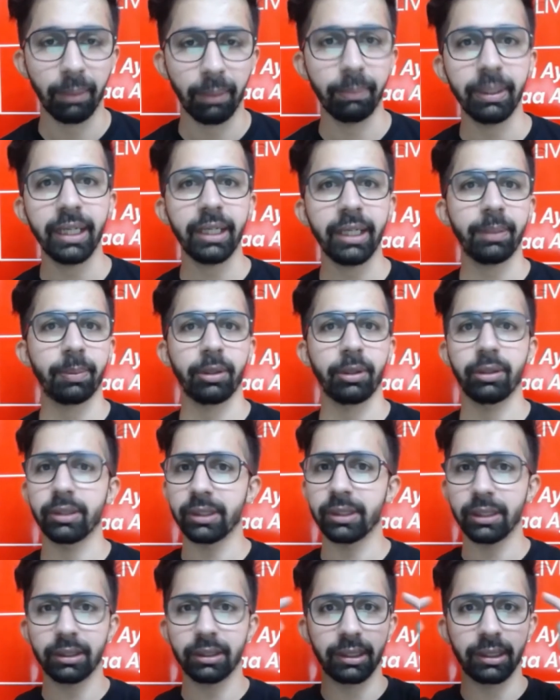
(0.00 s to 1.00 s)
be it
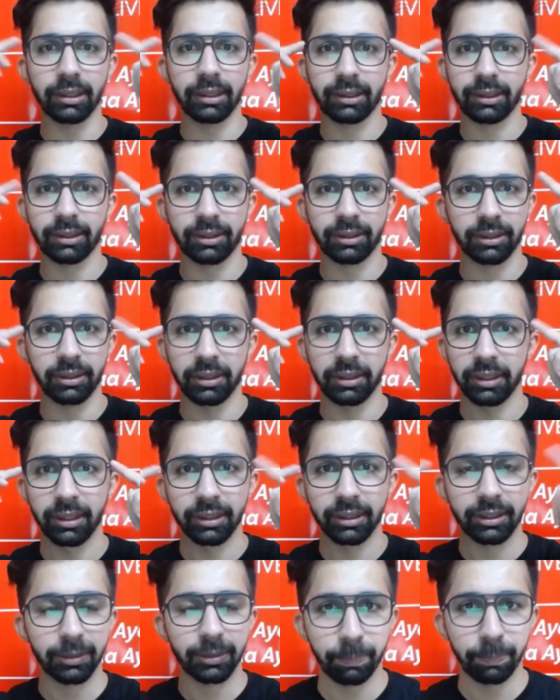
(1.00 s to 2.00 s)
producing this
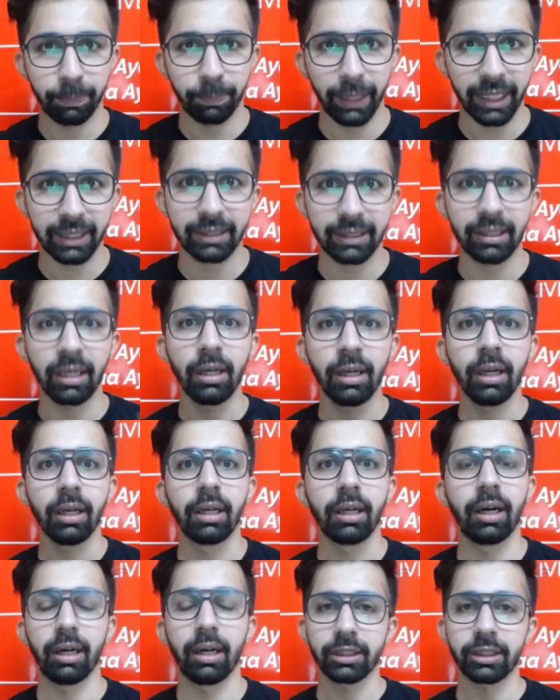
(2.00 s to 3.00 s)

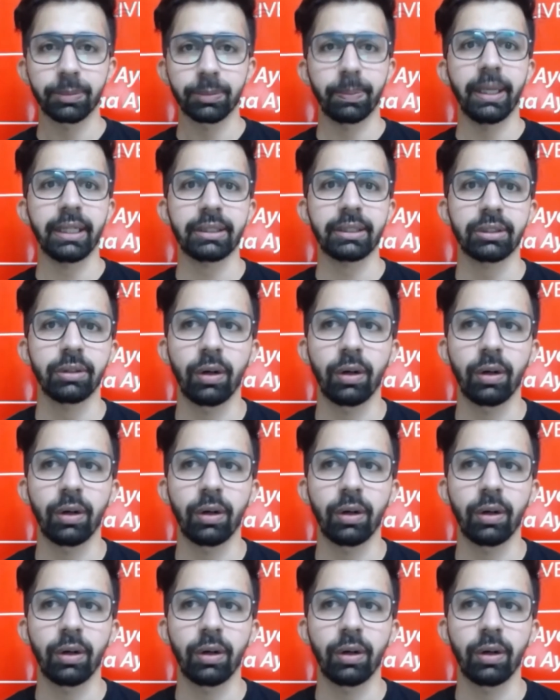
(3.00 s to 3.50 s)
specs,